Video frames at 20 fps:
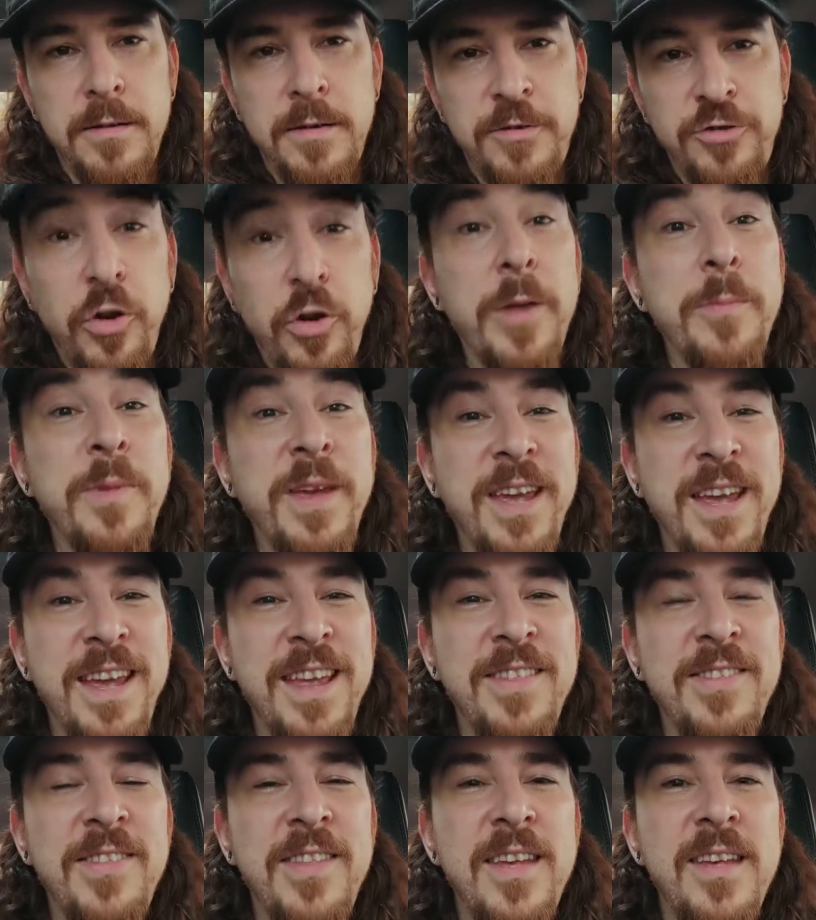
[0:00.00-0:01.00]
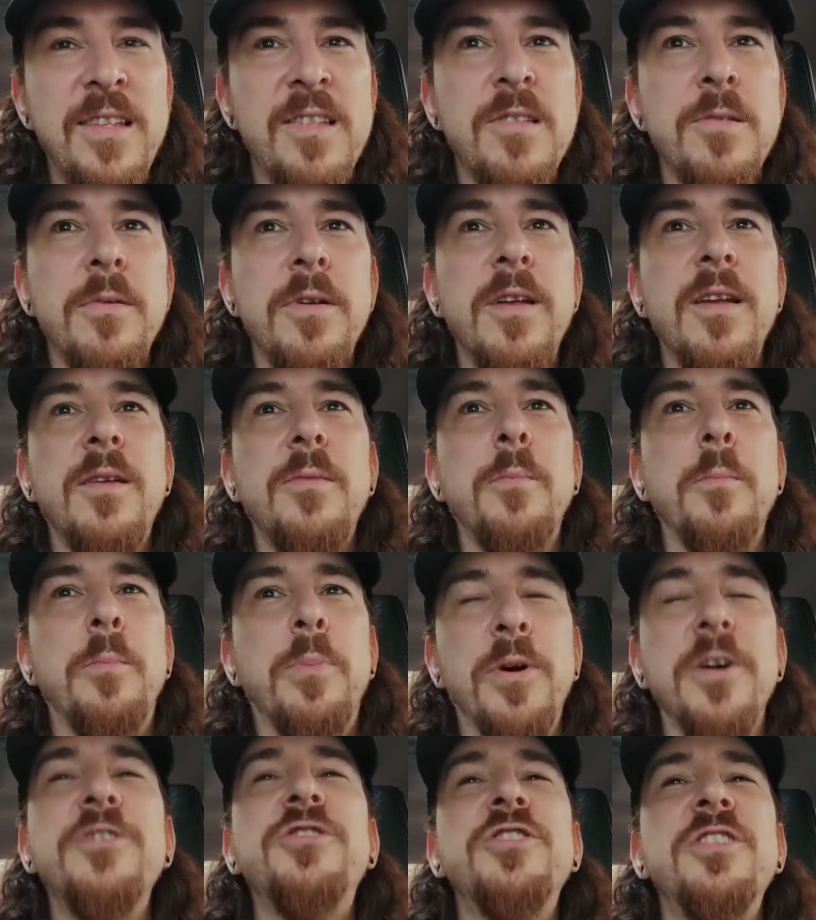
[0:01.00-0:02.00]
join me in this
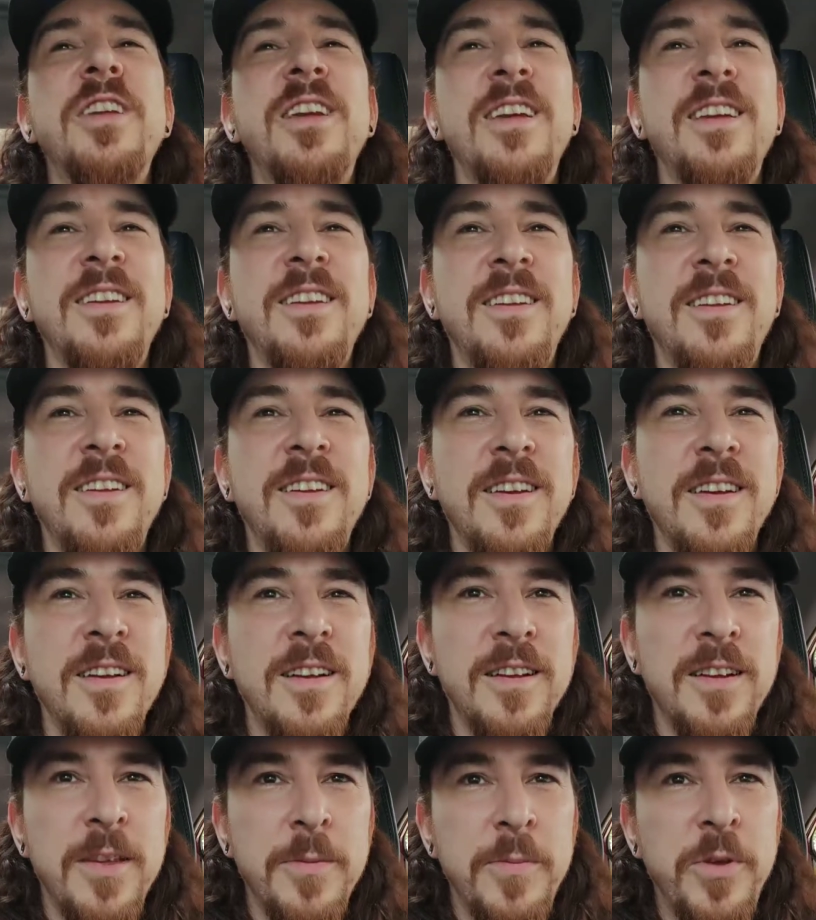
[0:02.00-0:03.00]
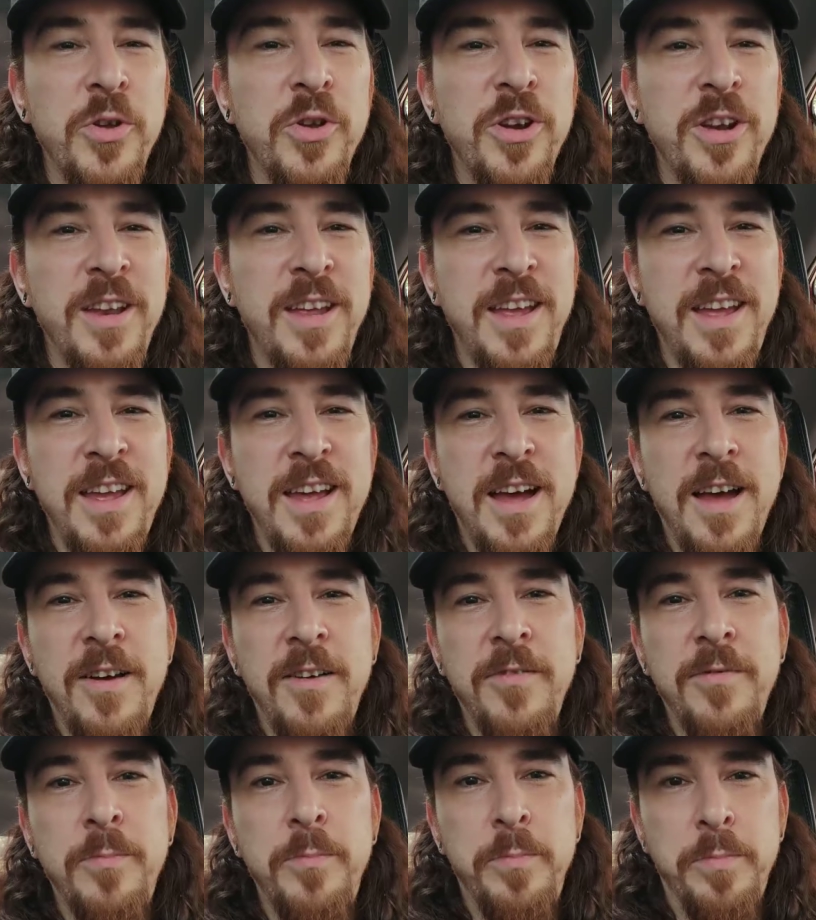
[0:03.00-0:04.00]
burgeoning community
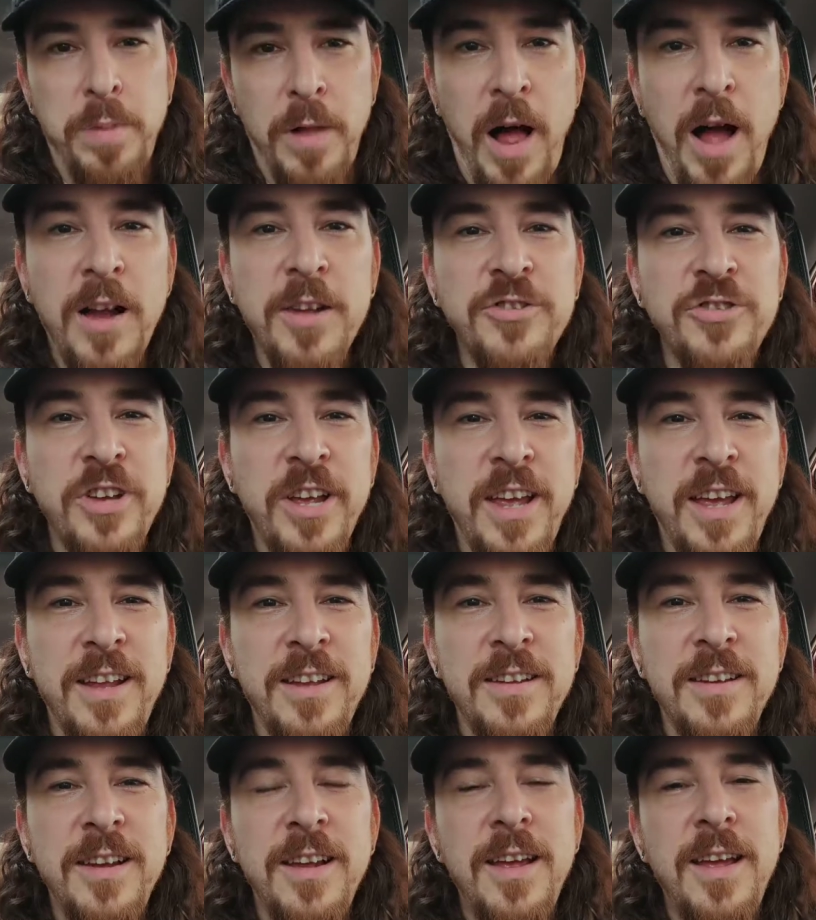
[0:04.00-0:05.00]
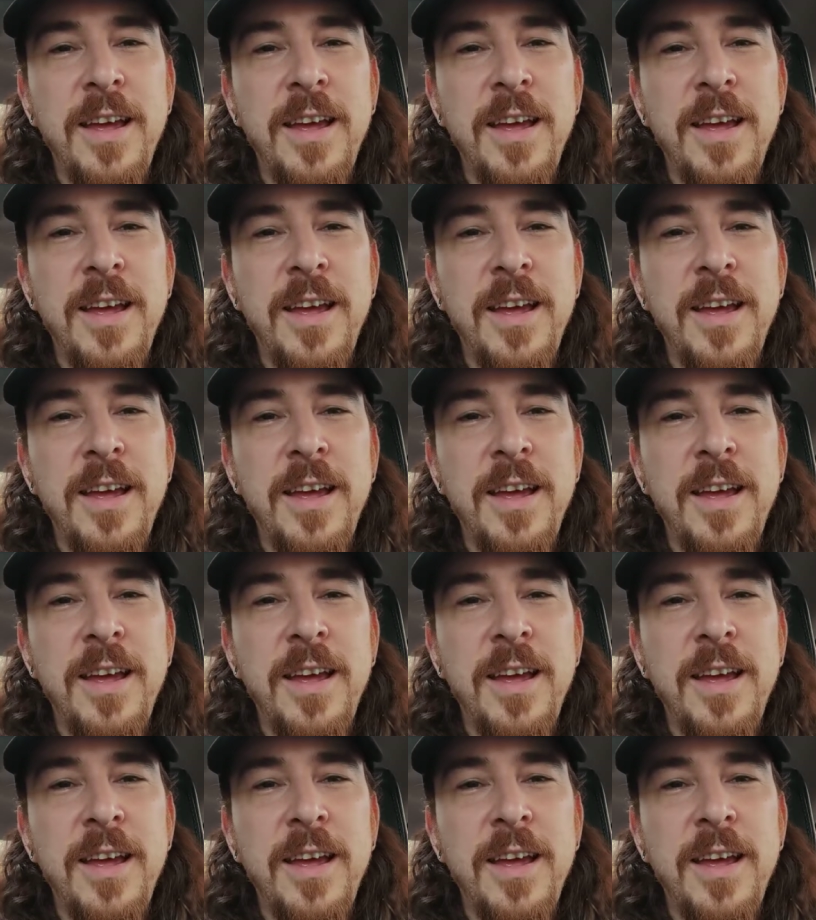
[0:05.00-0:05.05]
of blockchain.